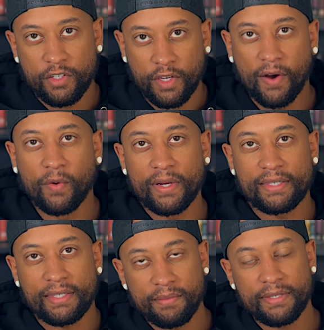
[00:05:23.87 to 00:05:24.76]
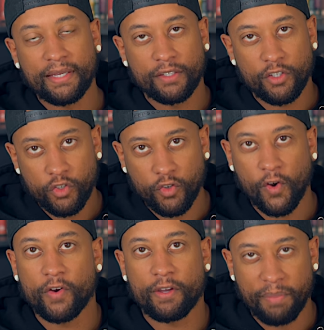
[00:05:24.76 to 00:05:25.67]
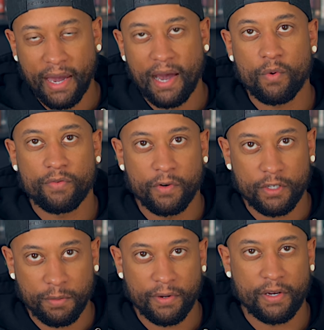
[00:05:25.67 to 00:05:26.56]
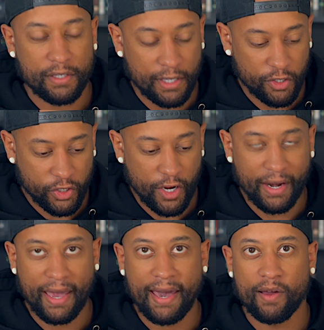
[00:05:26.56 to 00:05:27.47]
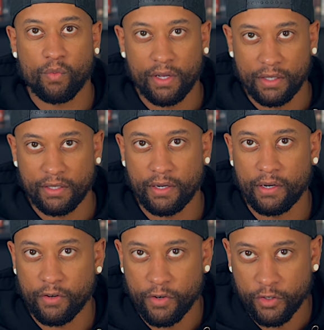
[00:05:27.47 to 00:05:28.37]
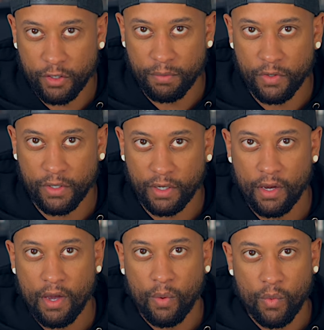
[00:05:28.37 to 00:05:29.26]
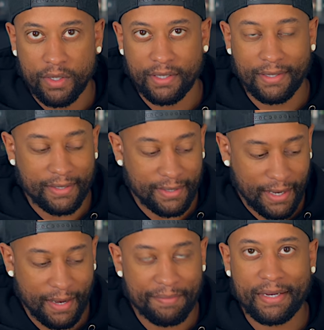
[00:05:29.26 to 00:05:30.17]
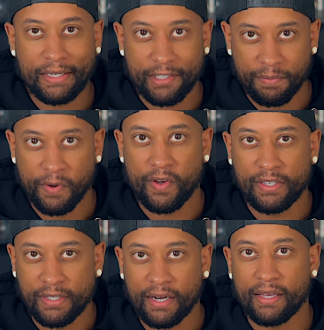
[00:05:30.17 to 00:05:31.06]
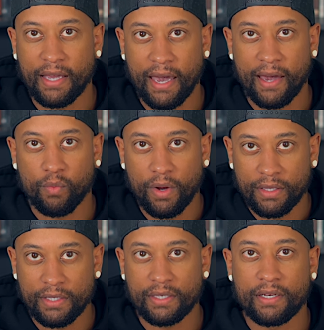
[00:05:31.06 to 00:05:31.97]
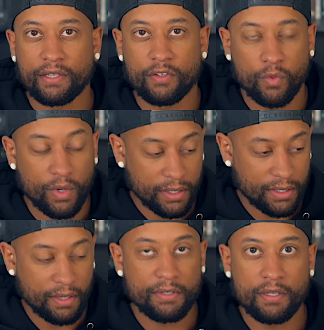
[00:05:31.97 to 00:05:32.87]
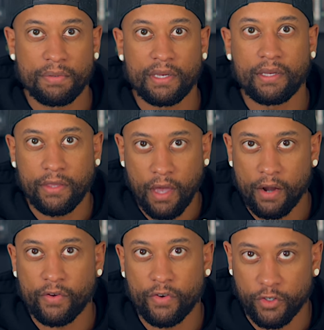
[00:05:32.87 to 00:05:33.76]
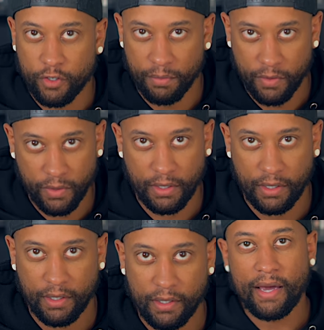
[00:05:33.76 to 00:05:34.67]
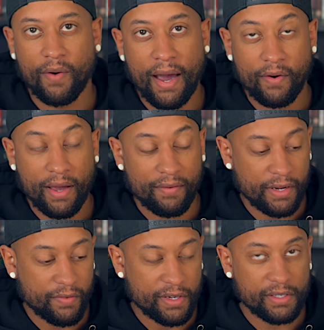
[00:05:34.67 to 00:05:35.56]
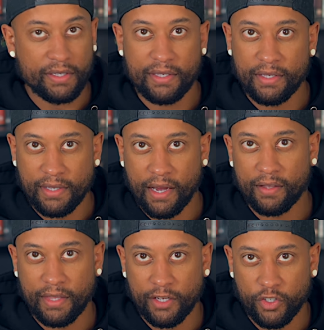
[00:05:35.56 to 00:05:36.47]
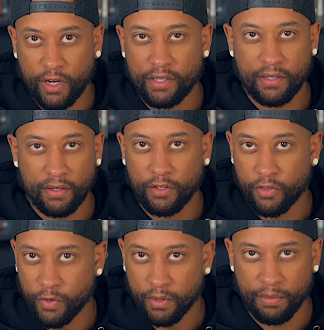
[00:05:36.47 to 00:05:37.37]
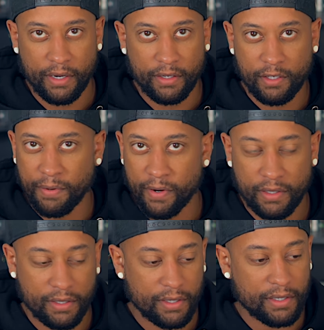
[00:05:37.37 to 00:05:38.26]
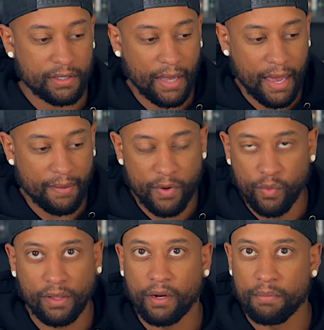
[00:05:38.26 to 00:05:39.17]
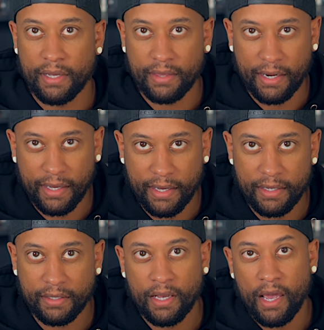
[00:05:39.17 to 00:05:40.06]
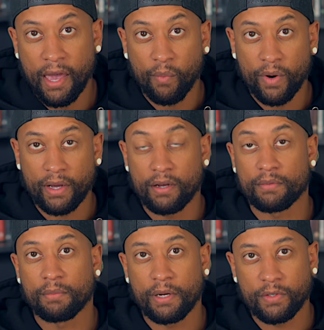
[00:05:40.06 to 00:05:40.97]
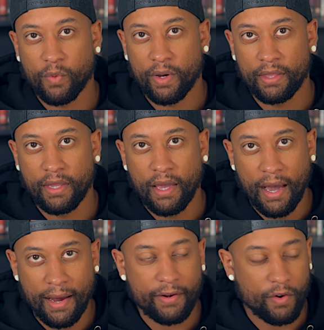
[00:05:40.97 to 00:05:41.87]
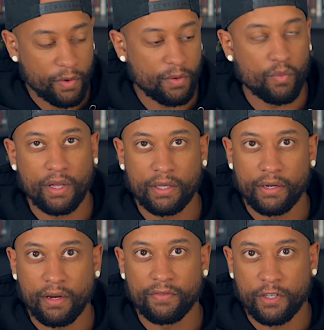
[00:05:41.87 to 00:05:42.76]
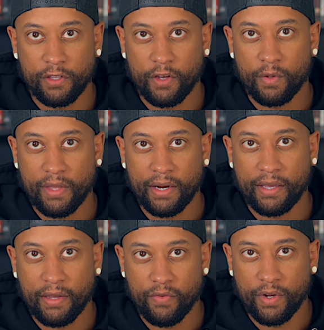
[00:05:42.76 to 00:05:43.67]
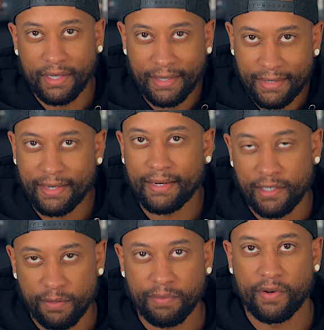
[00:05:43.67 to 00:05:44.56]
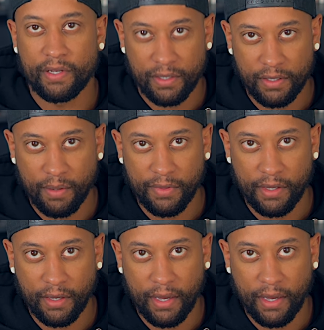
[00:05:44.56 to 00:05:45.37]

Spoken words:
So it seems that the strong and powerful experience that Shawn had while listening to Christian music was the same experience that he had while listening to what seems to be non-Christian music. Now, I don't have any reason to doubt that Shawn's telling the truth about experiences. I'd be willing to bet that he is. And when it comes to my twin, I know him well enough to know that he really did experience something.